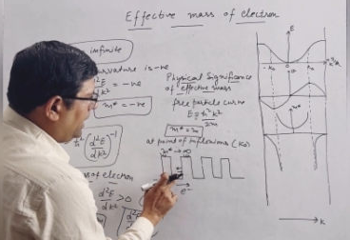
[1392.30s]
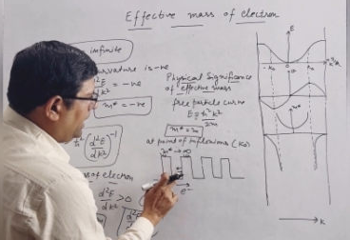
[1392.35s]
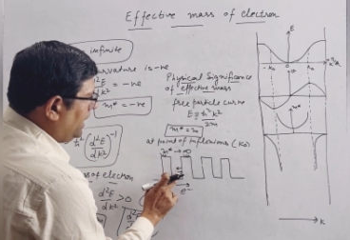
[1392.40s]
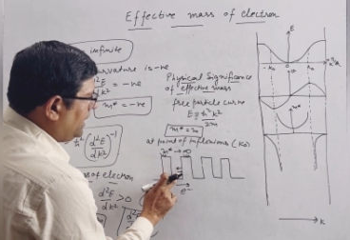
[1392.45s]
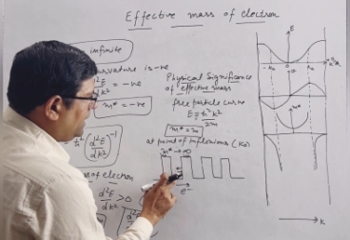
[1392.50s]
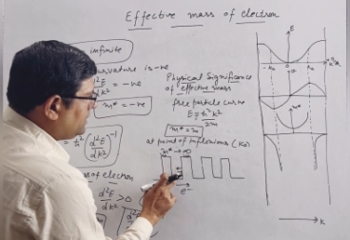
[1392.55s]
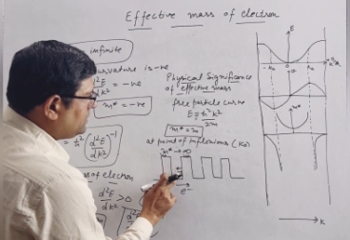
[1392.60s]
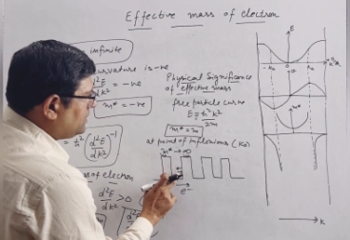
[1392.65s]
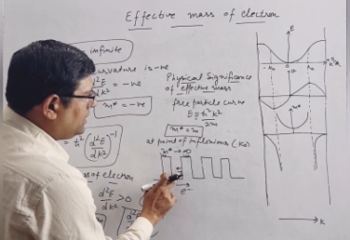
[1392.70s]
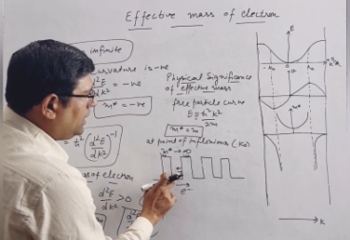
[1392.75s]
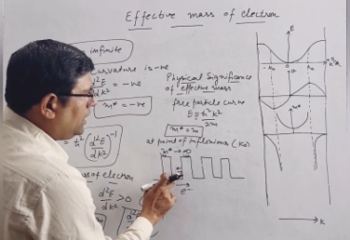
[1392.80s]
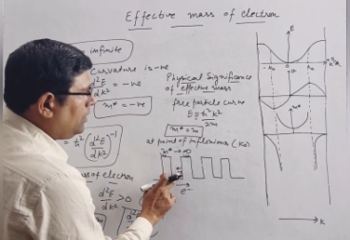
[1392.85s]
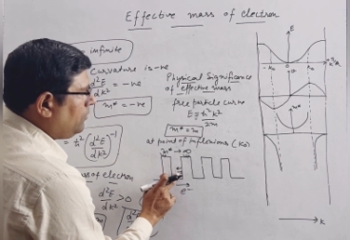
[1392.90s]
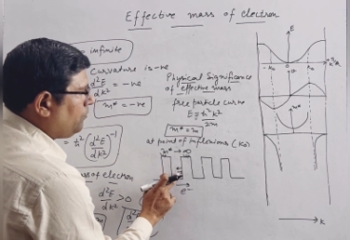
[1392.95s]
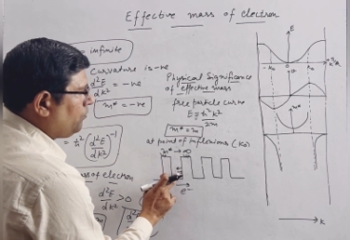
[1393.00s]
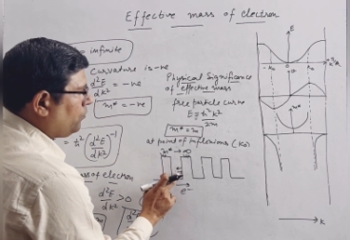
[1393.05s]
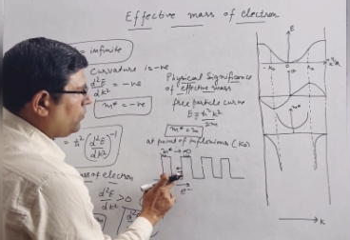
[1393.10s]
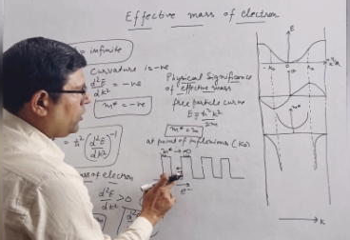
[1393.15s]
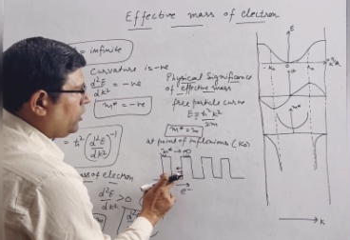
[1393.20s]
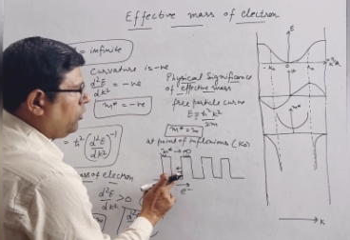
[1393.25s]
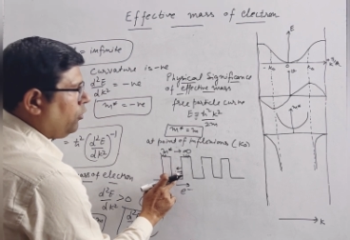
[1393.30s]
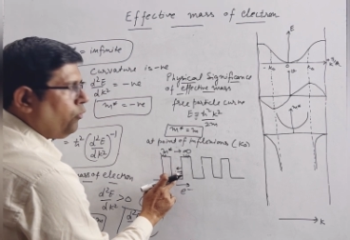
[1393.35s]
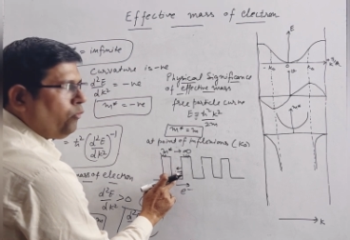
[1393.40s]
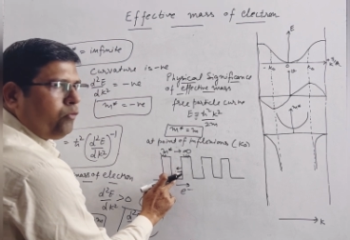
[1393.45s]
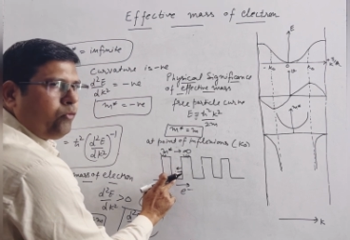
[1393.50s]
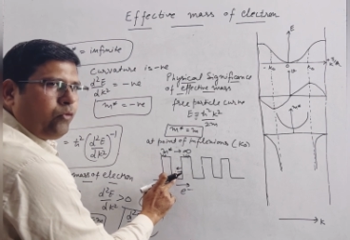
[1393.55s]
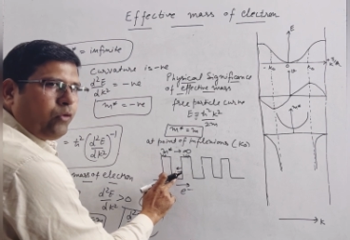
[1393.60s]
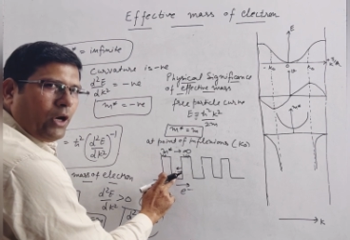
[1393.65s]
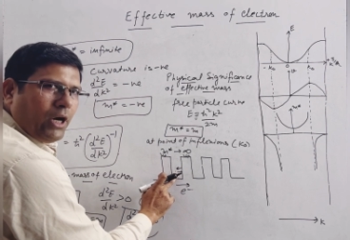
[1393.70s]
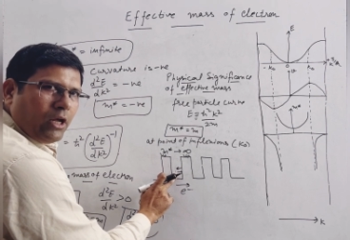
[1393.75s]
as the
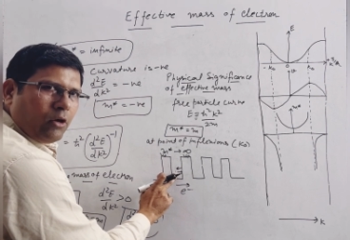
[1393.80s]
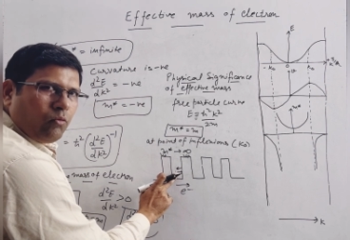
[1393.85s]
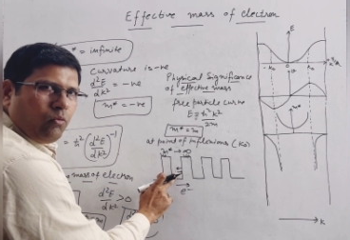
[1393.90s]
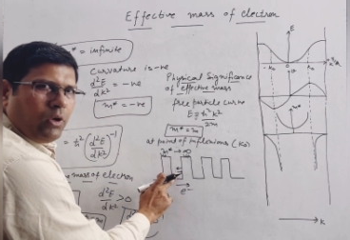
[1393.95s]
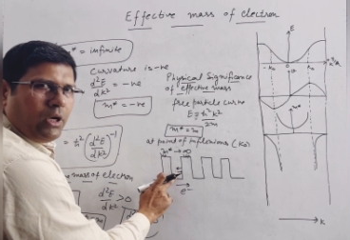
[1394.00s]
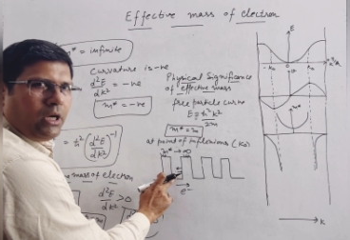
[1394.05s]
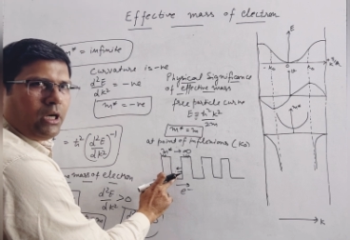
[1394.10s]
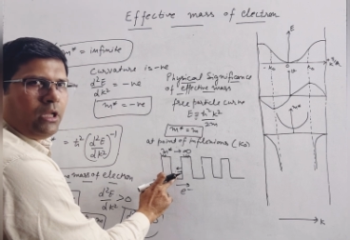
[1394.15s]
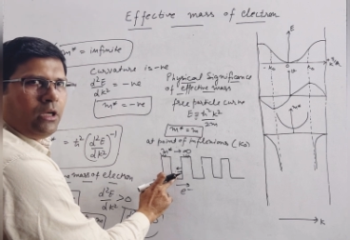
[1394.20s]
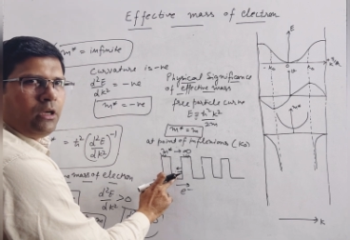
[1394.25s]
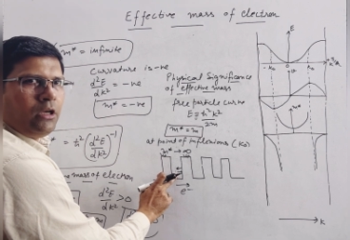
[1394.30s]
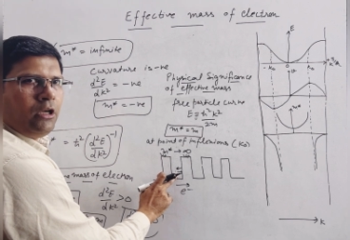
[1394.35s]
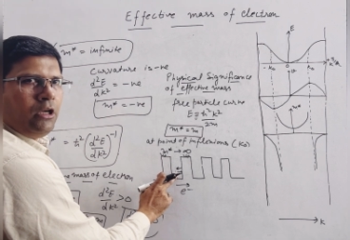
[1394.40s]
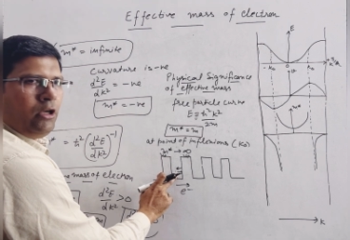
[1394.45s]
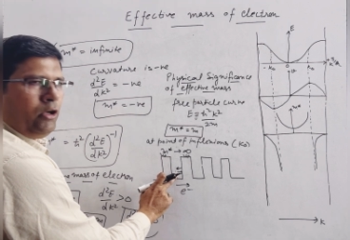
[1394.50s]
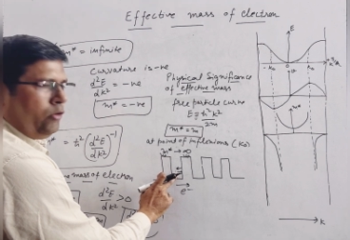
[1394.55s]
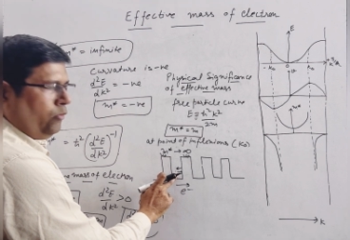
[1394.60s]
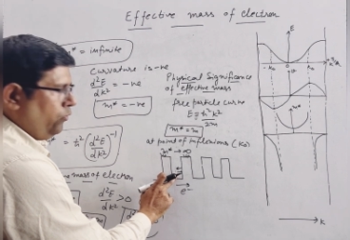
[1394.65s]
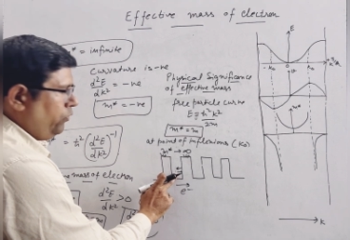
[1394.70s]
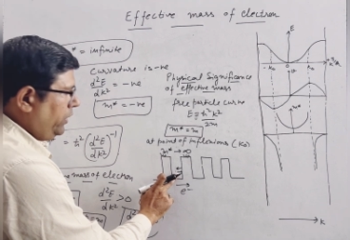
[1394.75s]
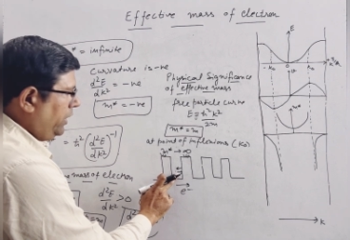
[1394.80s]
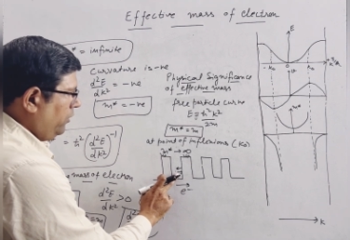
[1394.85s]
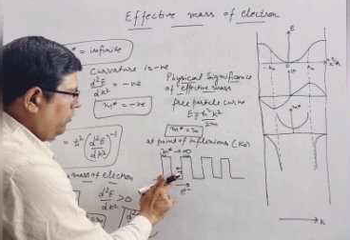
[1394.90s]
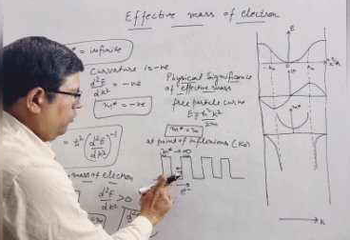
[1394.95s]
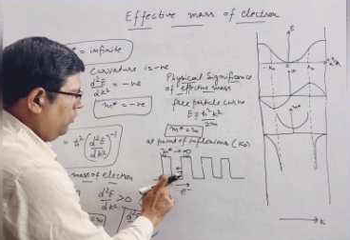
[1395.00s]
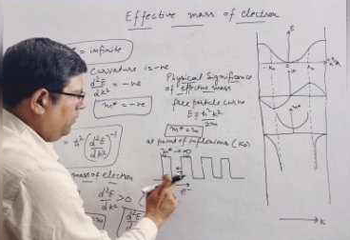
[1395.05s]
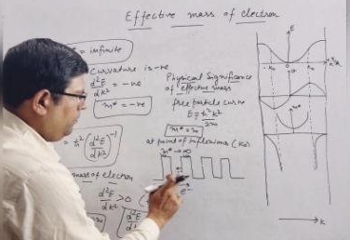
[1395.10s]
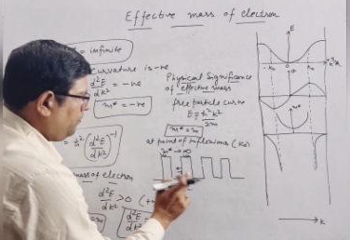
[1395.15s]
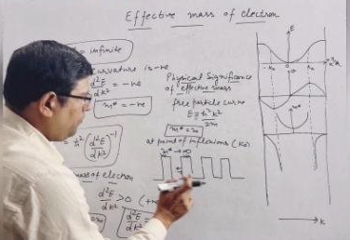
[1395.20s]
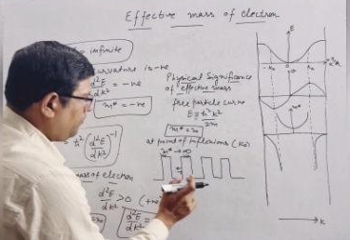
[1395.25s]
forward wave.